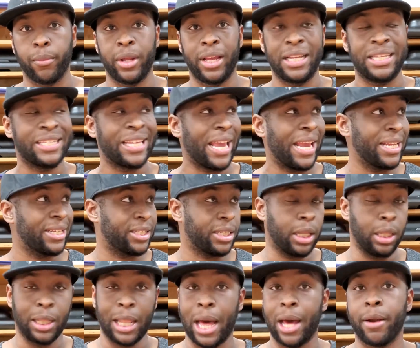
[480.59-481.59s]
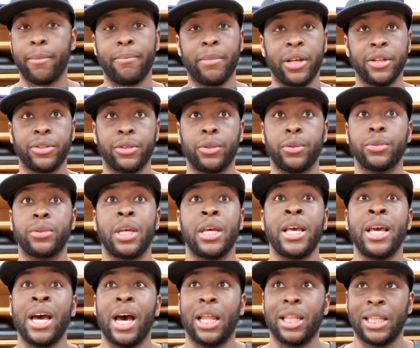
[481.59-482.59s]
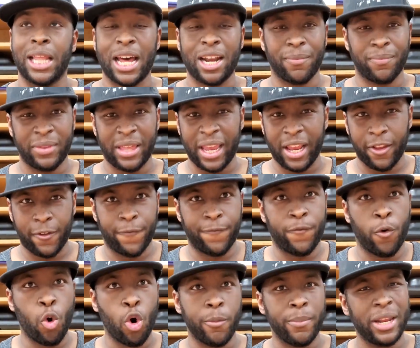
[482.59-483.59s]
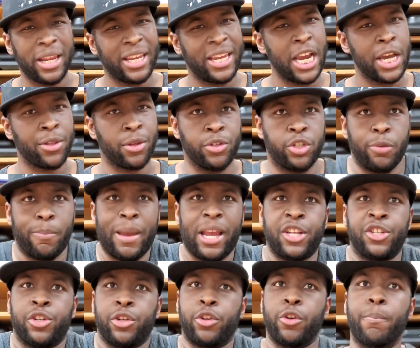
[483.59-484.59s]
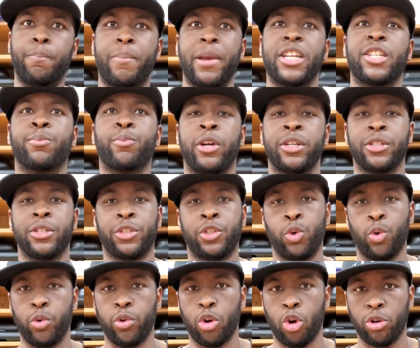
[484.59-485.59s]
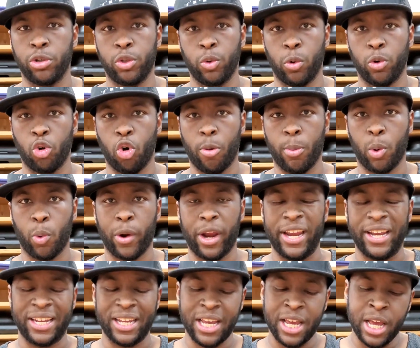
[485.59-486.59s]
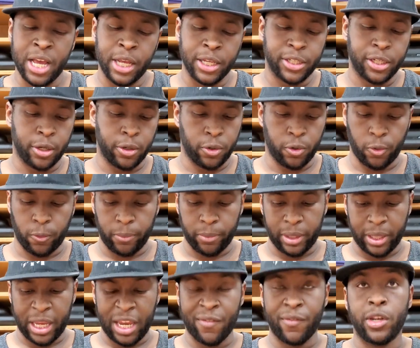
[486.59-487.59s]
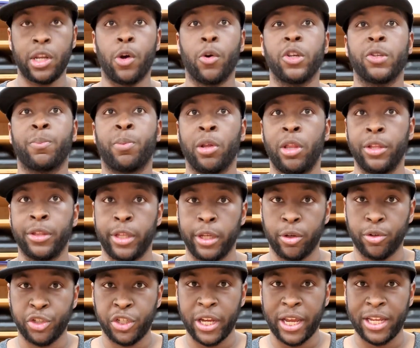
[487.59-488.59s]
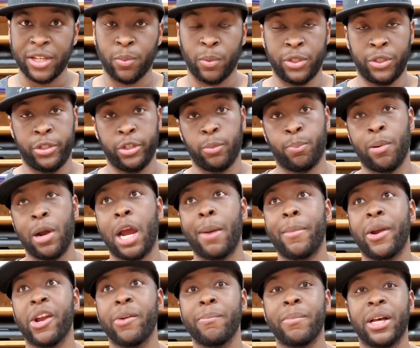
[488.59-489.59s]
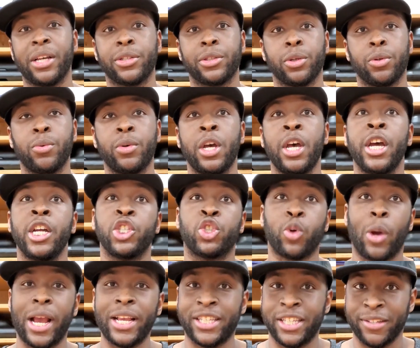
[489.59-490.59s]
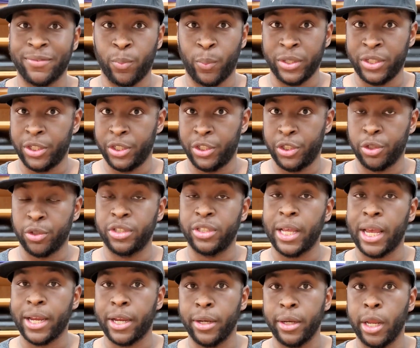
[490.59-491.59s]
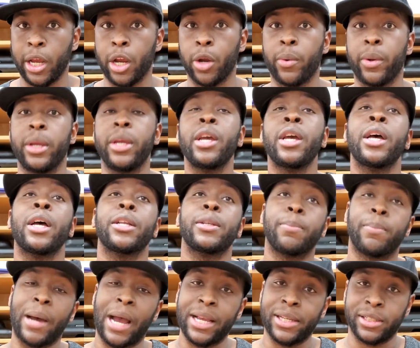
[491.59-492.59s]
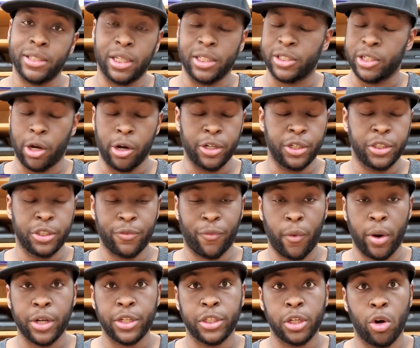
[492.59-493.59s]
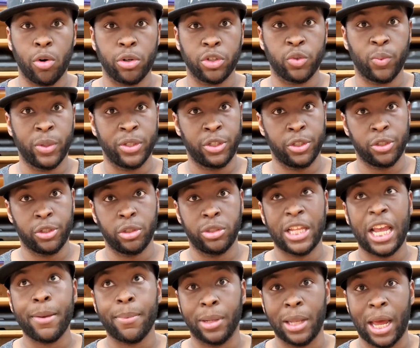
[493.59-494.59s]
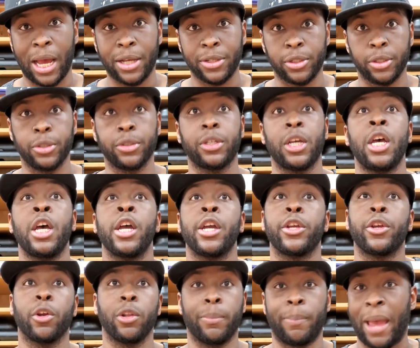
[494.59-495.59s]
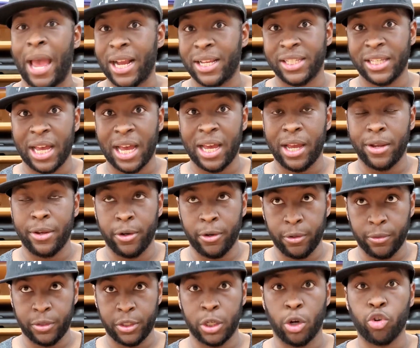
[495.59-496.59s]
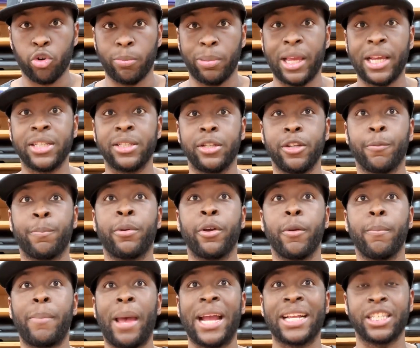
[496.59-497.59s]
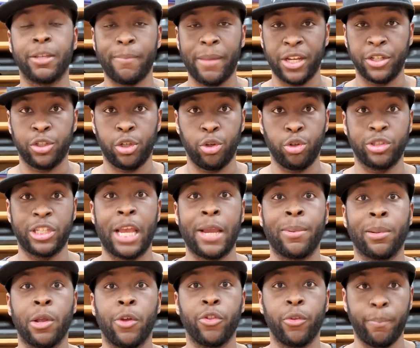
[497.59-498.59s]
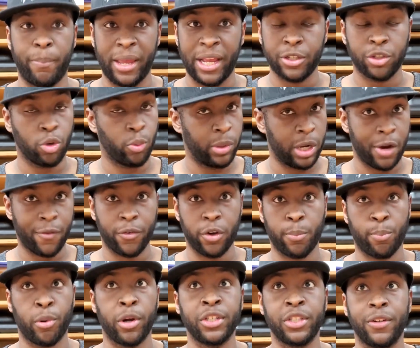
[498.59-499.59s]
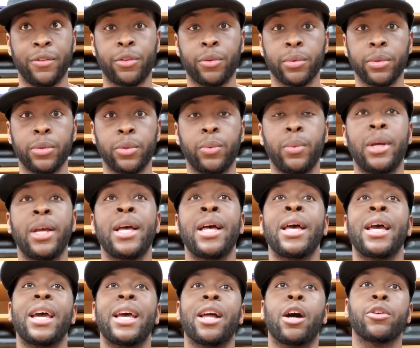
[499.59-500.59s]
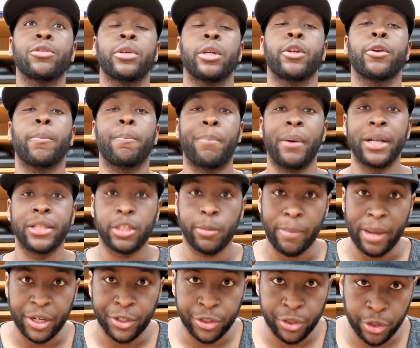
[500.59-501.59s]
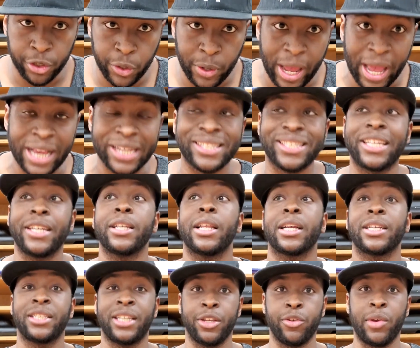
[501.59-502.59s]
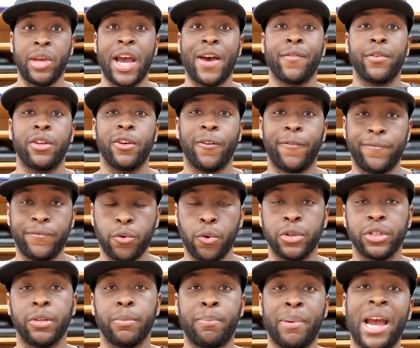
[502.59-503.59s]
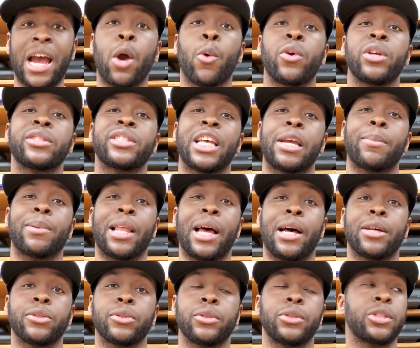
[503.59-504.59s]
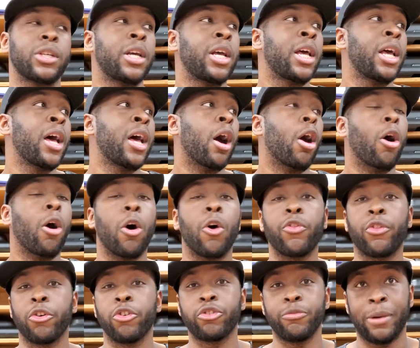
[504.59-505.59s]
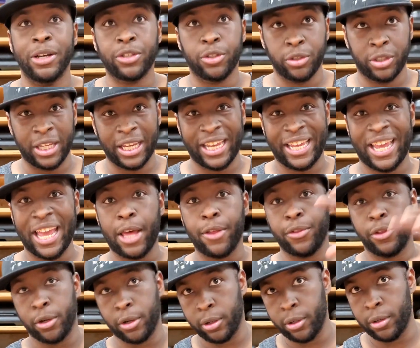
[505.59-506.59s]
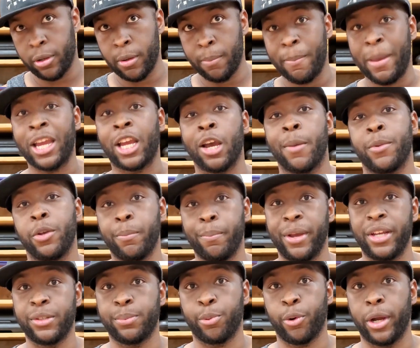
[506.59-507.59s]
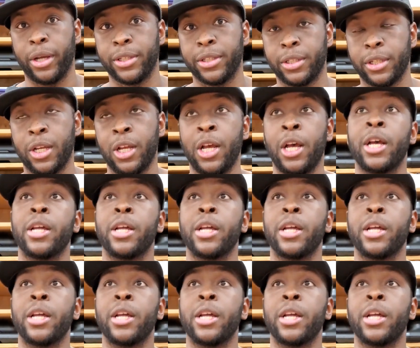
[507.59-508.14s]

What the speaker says: It takes a lot of muscles, a lot of things form together to make sure your bench presses to a normal rate. So even though it's pulling through your chest, which is your primary muscle, triceps, which is your secondary, front shoulders, which is your stabilizers, your backside, your shoulder blades and your pure back to make sure you stable on the bench or whatever you're pushing through, and also your butt to make sure you're actually, like I said, you have enough force and power and stabilizers. All those muscles together make up your bench press.